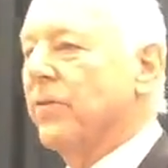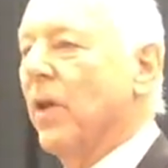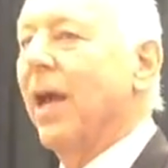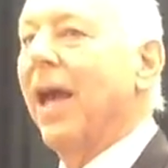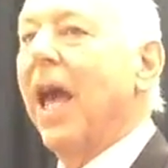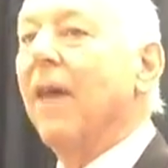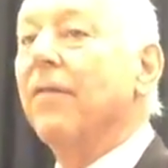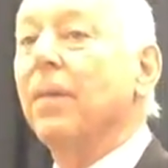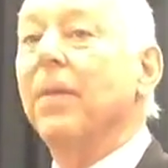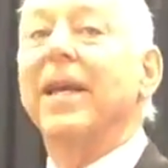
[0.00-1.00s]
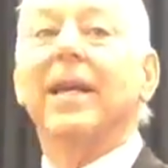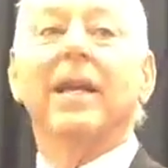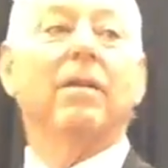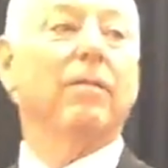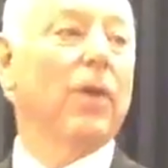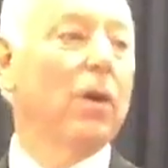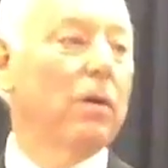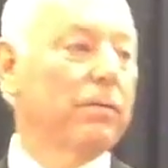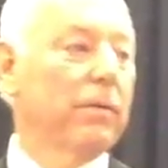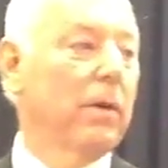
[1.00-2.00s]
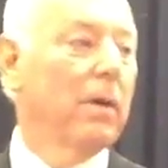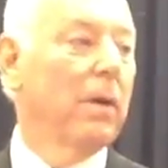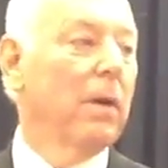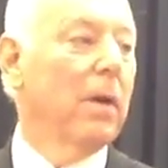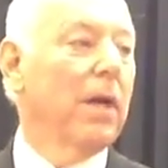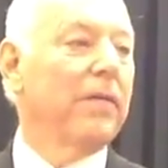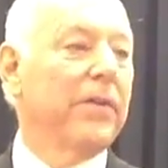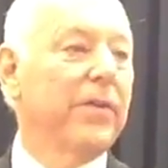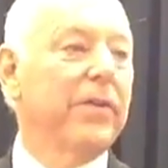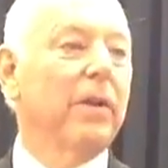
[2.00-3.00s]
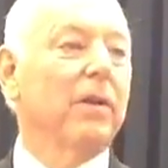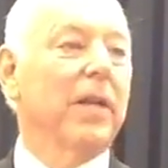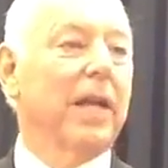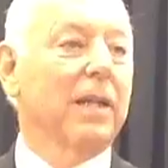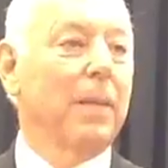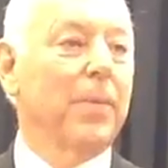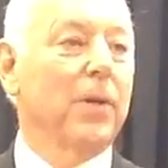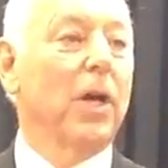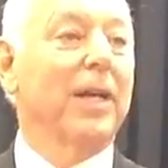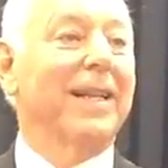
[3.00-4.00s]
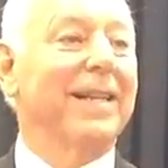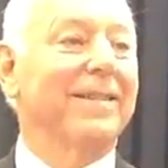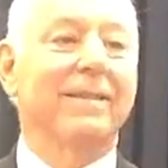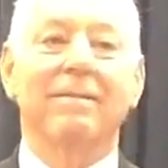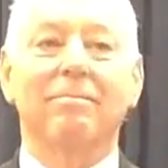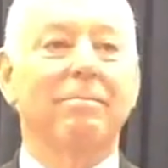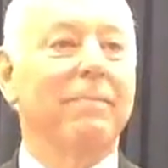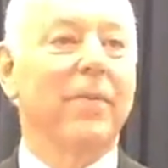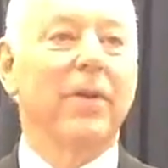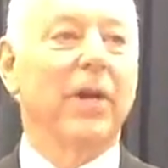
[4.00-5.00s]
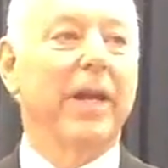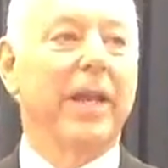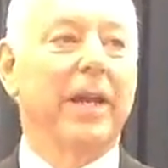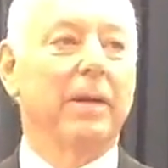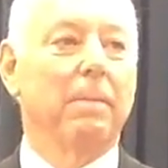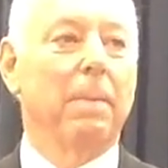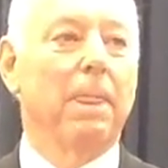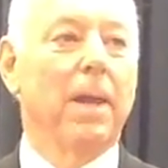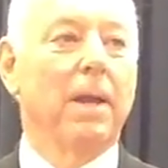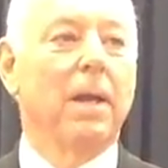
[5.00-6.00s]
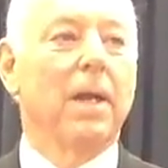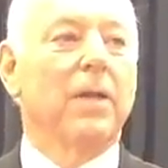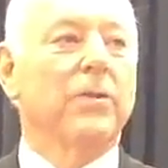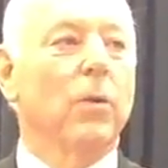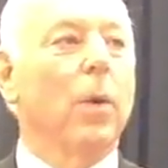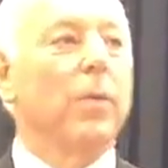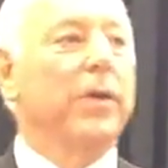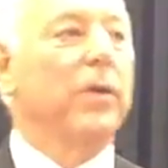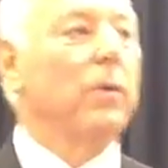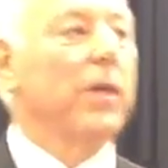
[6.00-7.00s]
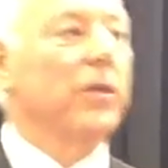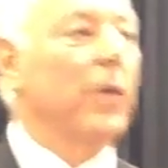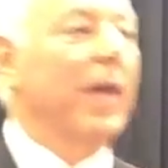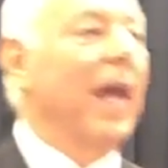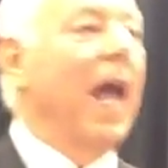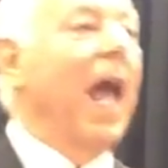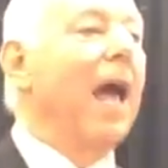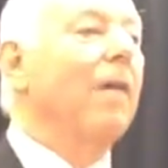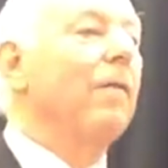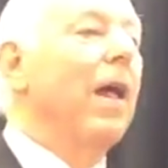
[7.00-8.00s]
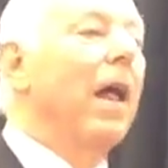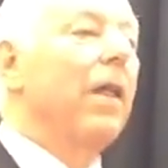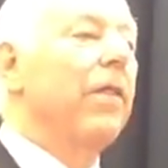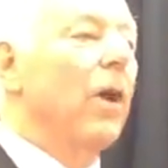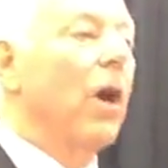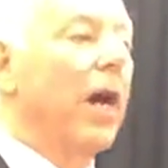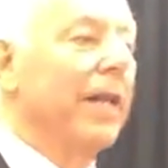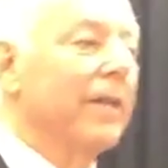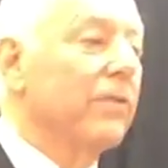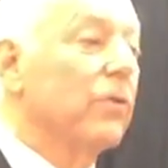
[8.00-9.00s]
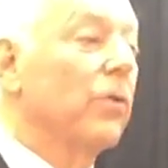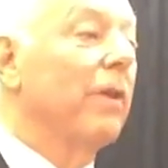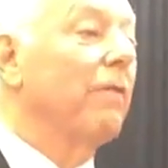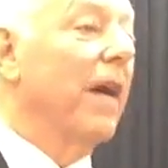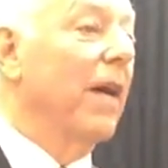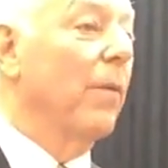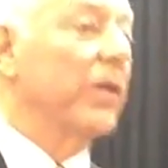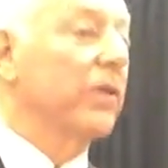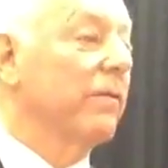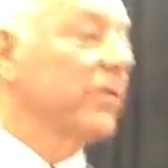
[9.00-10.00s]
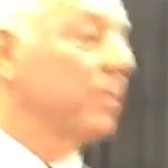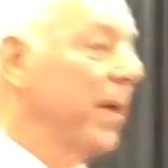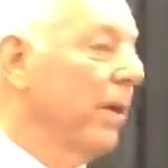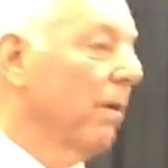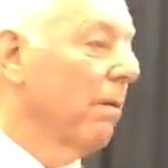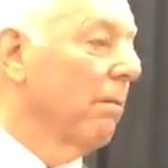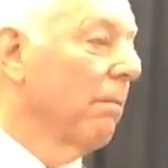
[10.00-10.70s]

is have them get involved. If they sit there like a lump in a log and listen, they're not in it. So what we do is we have the audience do the evaluation of the speaker.